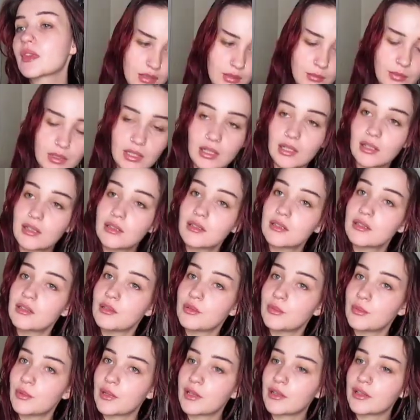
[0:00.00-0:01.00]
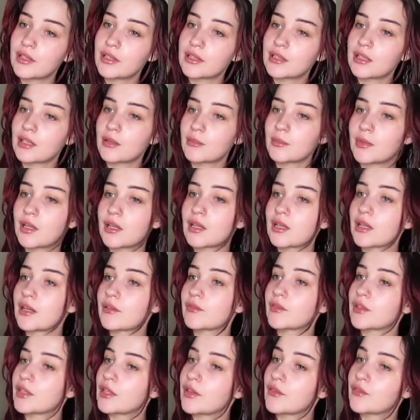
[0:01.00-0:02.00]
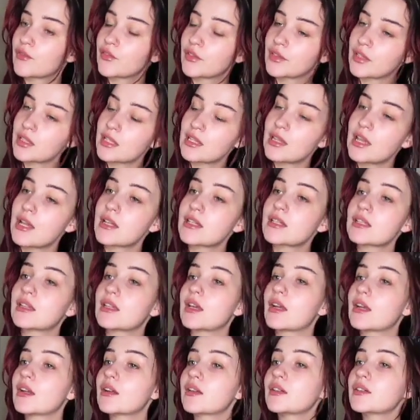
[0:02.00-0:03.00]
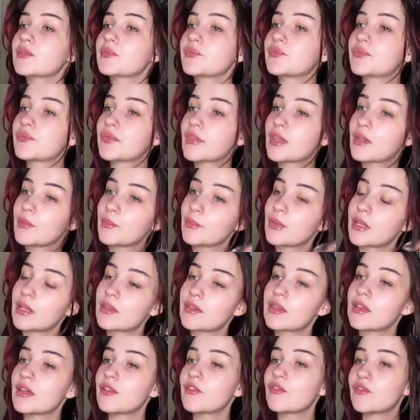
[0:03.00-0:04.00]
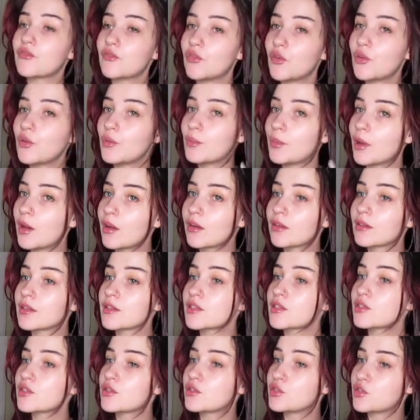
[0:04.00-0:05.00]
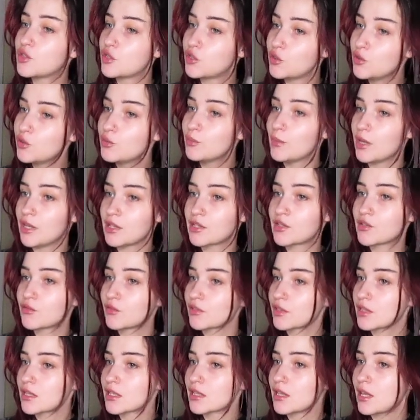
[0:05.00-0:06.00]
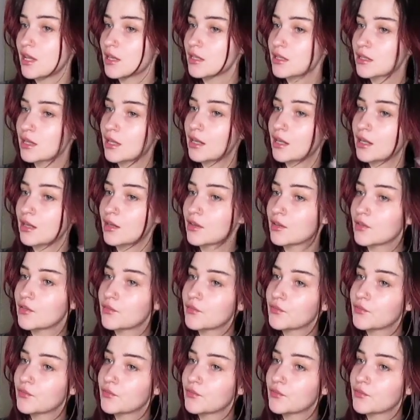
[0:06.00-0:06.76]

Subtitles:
I'm getting a little worried that I'm not going to have enough for this last layer, but I think a full bottle is too much for this last layer.